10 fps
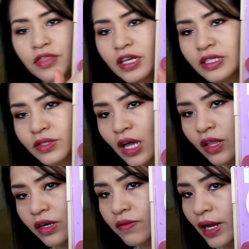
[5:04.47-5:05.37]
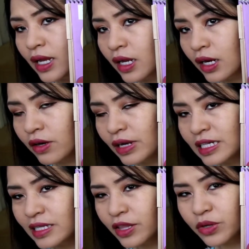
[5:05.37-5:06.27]
this color right here
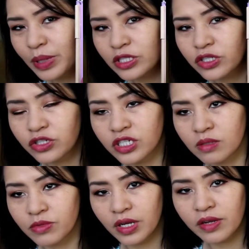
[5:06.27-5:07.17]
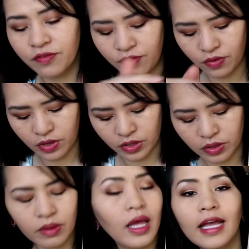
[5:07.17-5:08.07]
is a little bit too shimmery
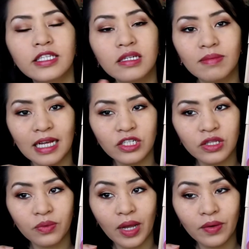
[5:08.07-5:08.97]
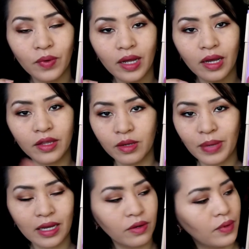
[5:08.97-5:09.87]
for it to match the Wet n Wild, the
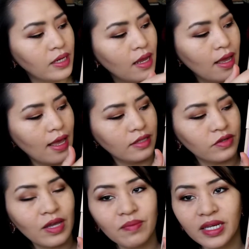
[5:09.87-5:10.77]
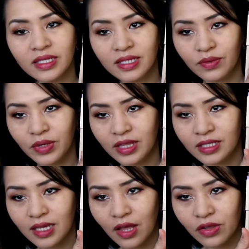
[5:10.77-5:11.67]
Becca one, and so I mixed it with
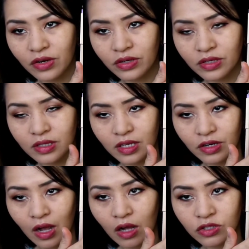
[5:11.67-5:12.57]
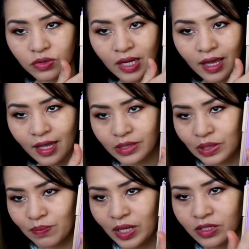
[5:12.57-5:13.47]
this their contour kit.
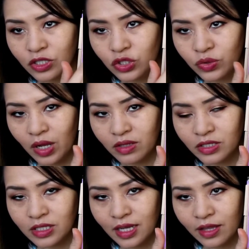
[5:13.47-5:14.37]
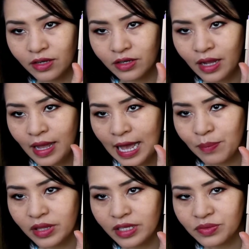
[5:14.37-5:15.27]
So I mixed the two colors together. I
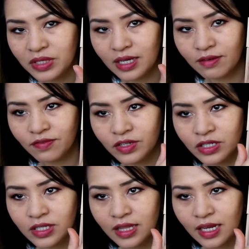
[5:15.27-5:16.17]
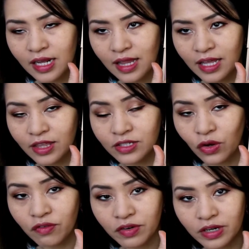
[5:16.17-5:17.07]
put this one down first, and then I laid
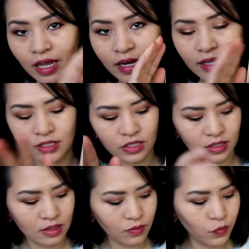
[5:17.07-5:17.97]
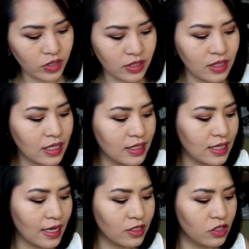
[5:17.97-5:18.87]
this over it, and it just was the
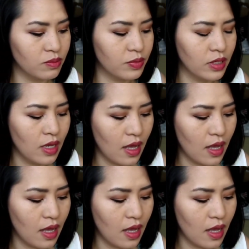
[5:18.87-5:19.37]
exact dupe.